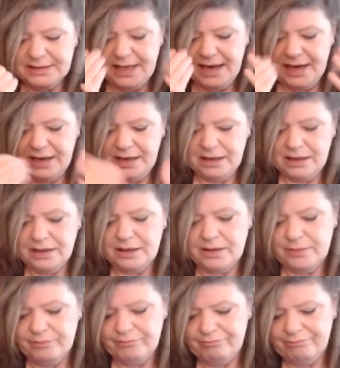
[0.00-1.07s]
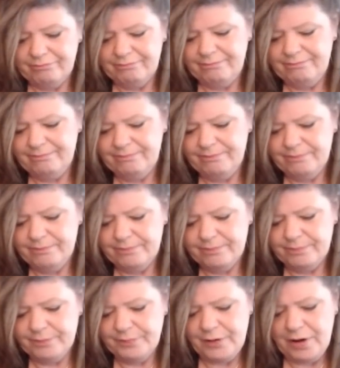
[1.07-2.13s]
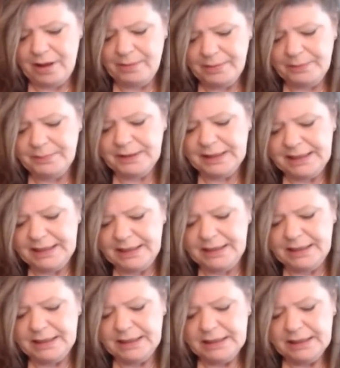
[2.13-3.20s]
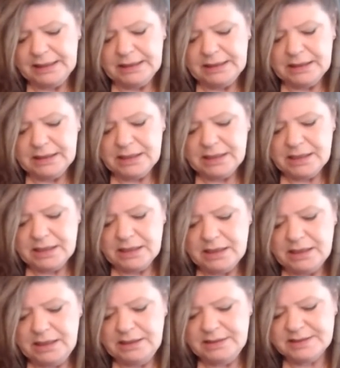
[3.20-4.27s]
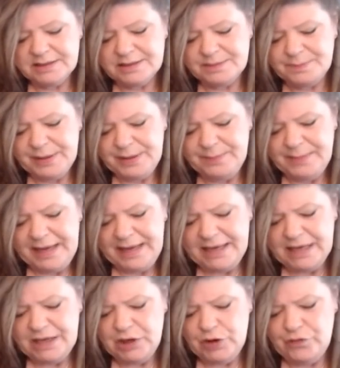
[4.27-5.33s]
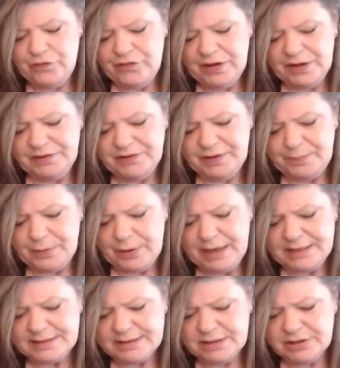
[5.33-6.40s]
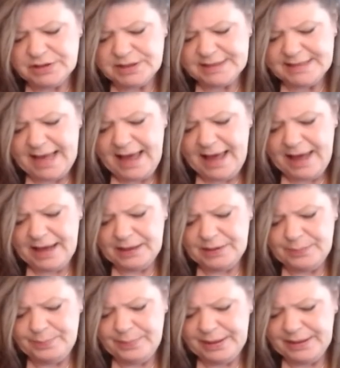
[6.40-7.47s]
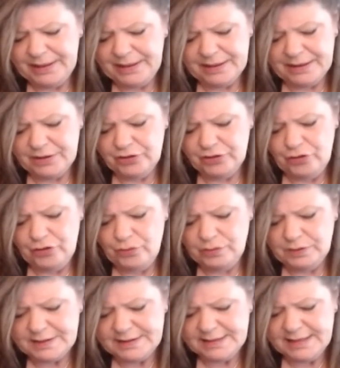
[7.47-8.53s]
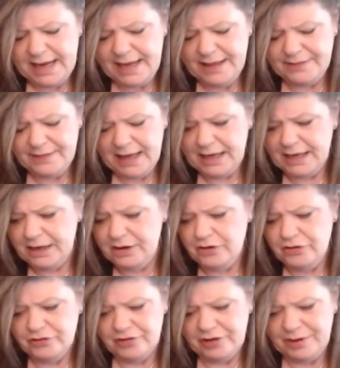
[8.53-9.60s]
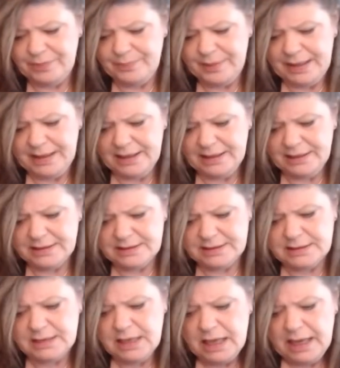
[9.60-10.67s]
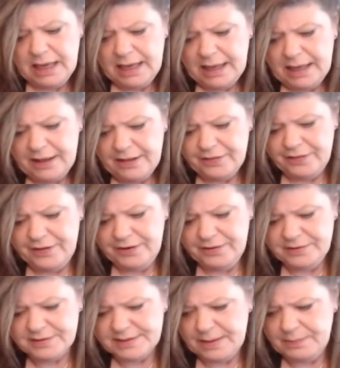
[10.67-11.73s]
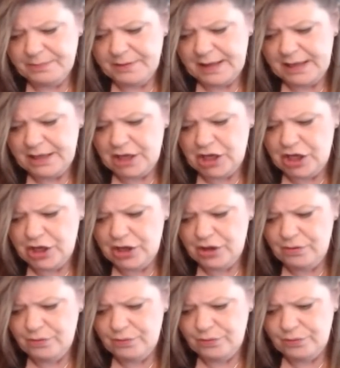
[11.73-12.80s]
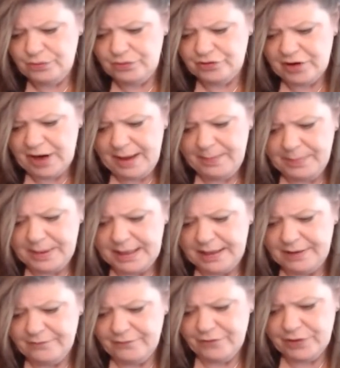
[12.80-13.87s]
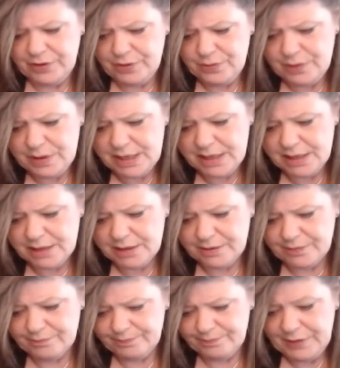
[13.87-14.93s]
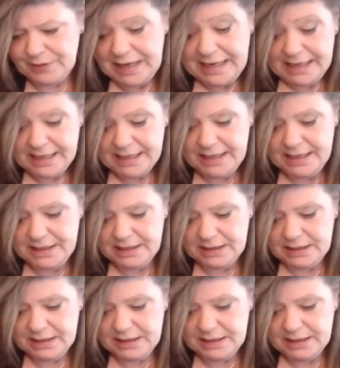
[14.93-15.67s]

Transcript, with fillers: like, probably it's been making you feel depressed or sad, but don't stay in that energy because there's something huge happening for you here in